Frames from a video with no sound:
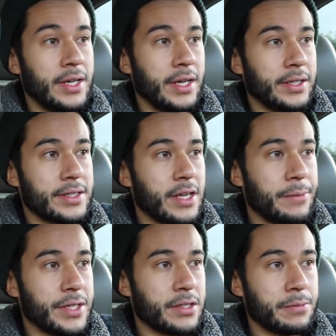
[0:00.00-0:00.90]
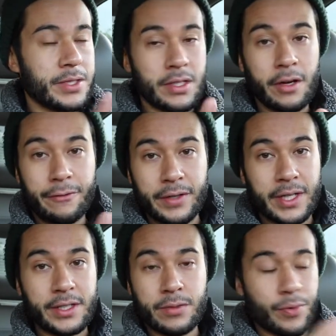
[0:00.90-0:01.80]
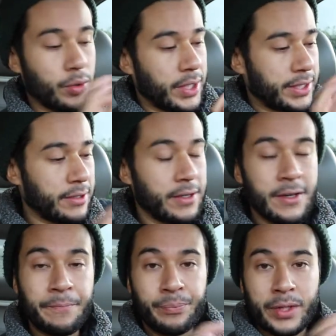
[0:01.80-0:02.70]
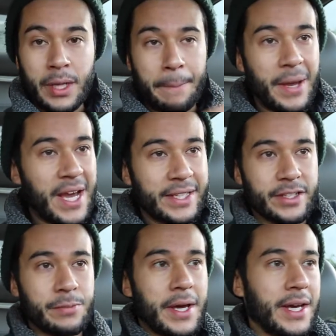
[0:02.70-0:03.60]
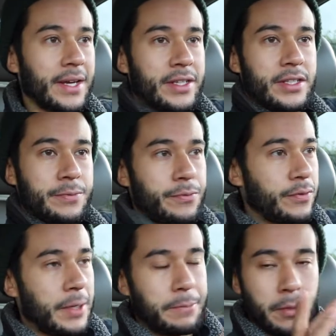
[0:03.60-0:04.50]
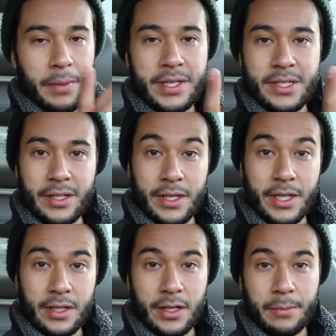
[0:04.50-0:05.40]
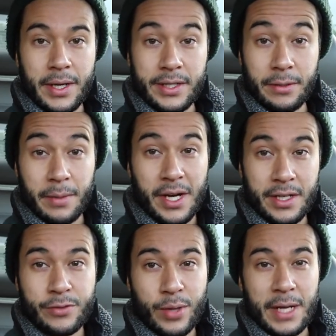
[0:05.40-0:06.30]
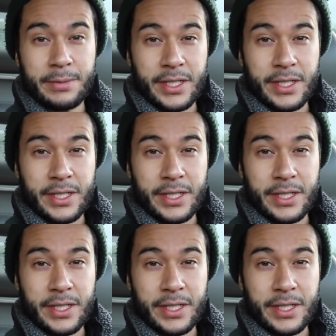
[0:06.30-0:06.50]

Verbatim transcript: and send me some stuff. And I just wrote like a a package, man. I just I put my CD in there, my demise rap